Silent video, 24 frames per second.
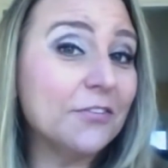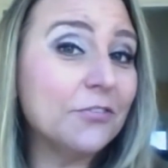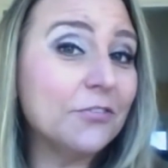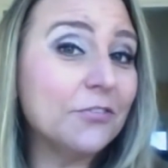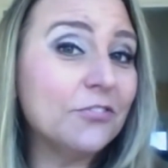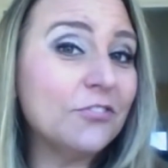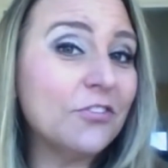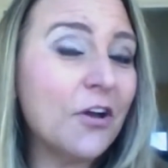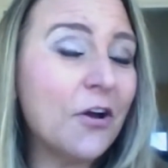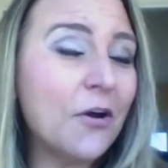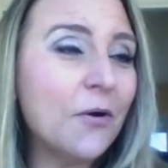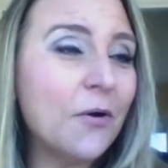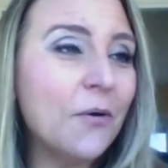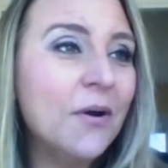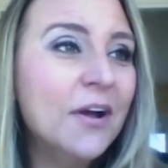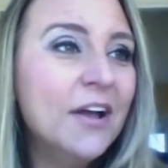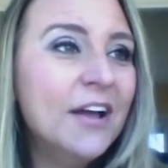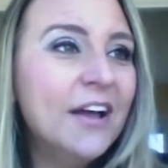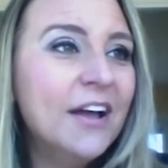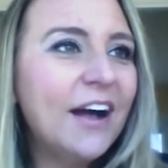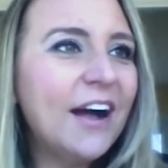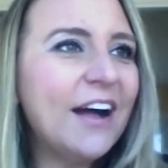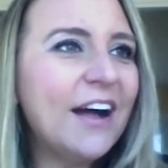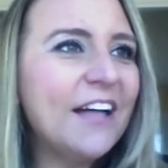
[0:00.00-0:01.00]
So
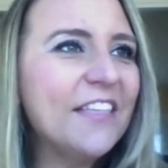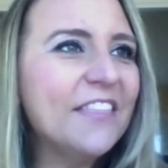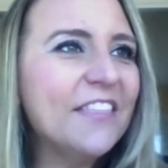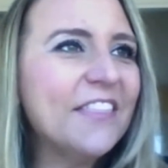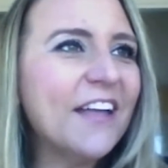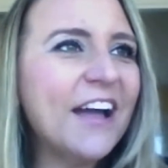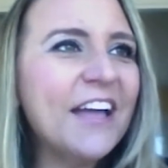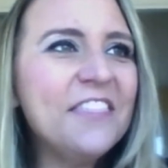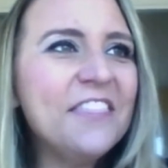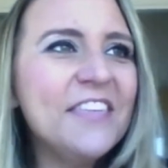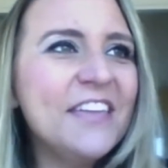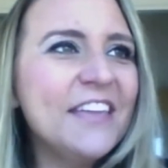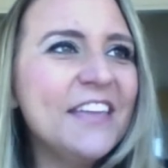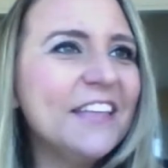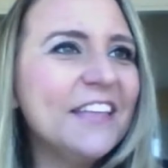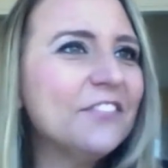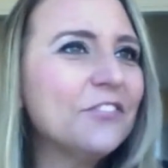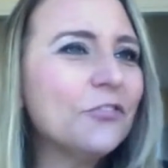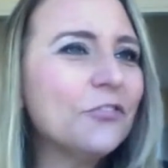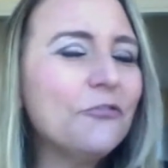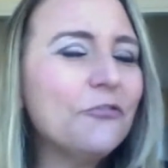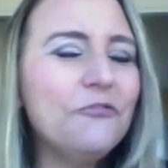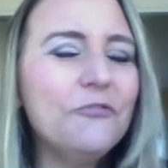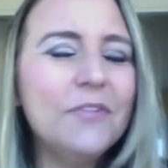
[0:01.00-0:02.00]
uh, I think
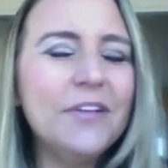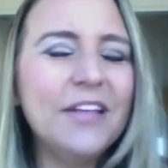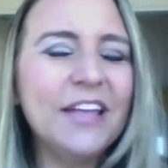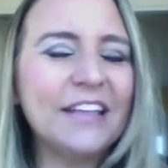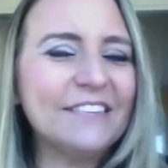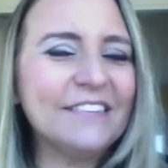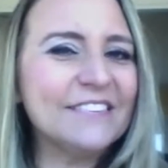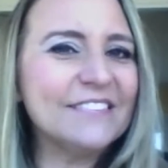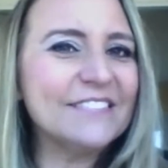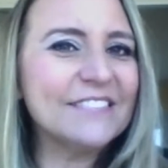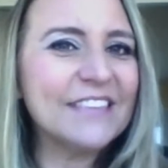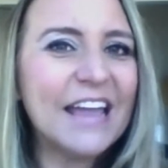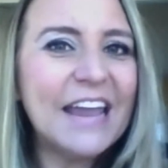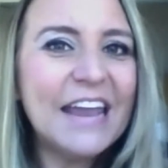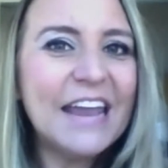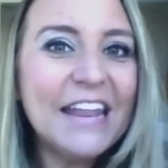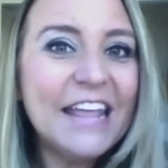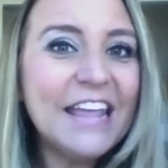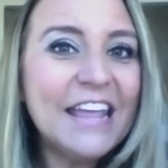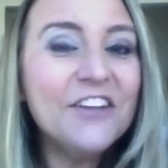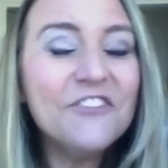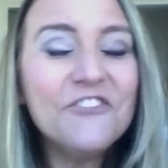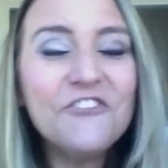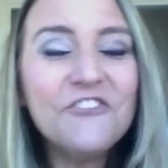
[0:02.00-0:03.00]
it's
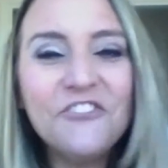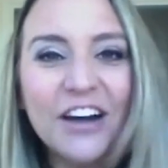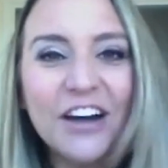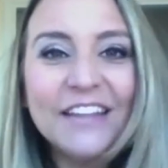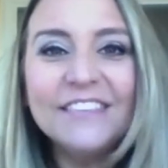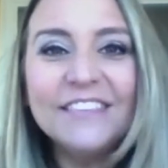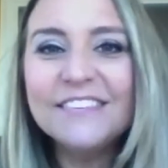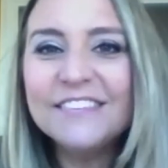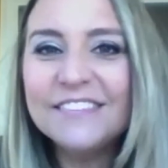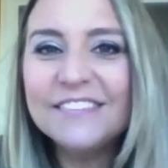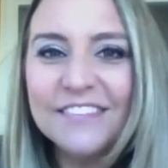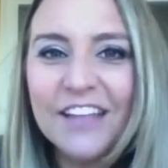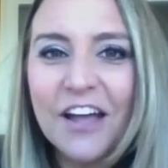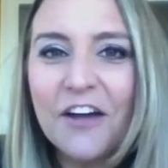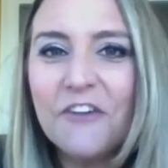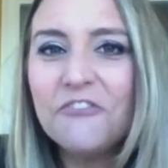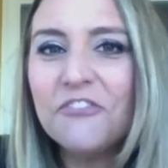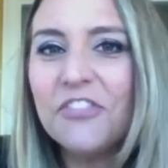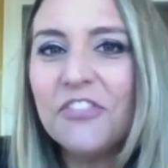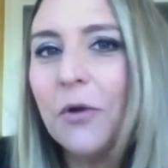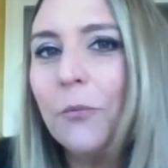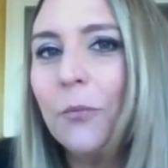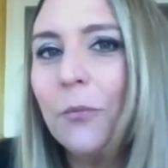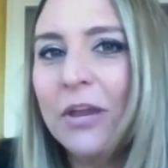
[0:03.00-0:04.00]
exciting, fun stuff
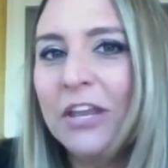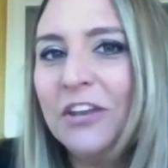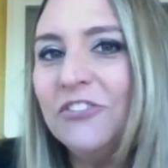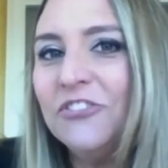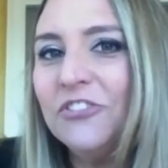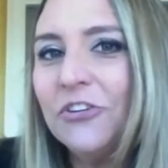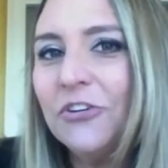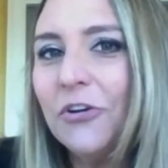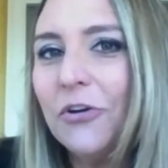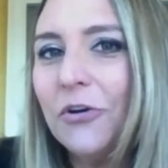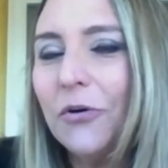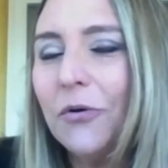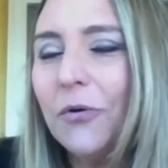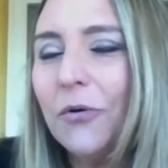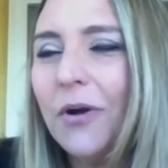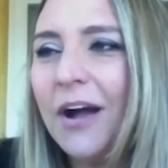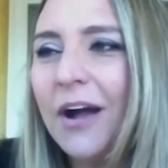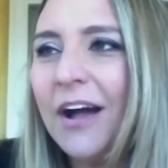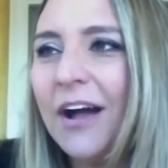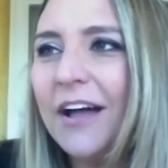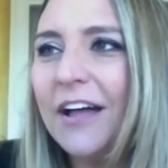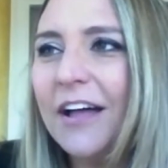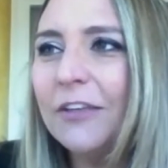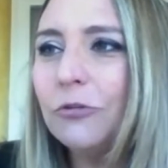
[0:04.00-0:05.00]
that we do,
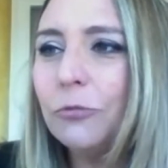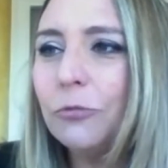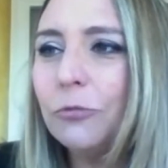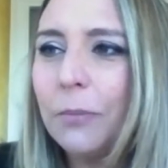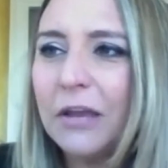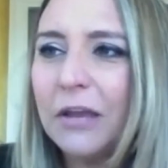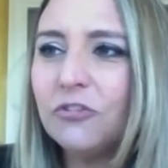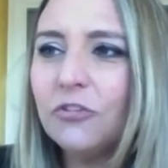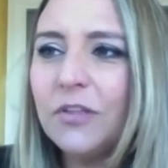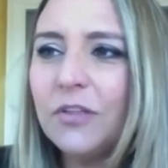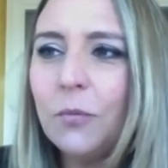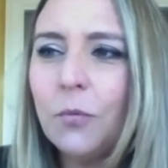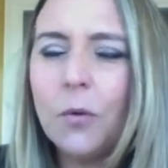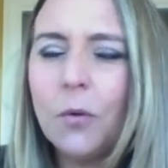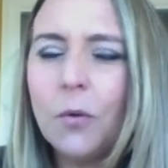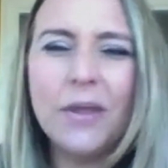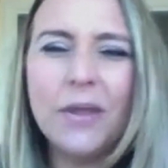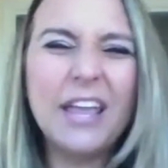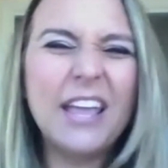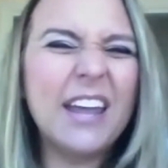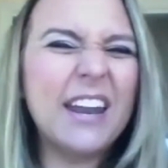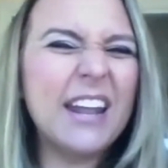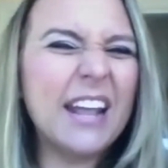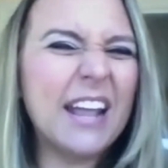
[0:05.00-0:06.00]
uh, especially when we
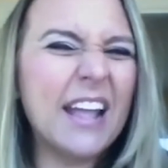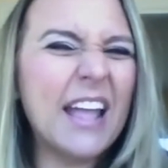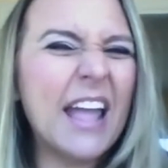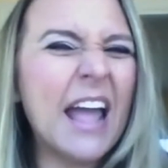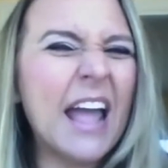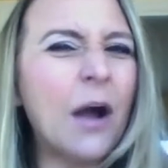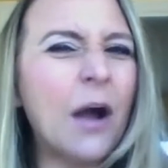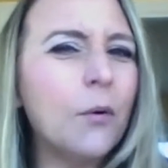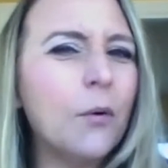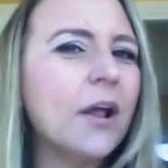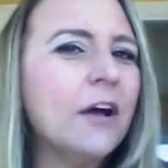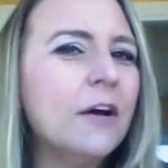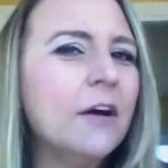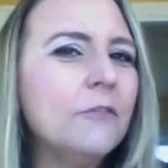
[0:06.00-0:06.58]
get out of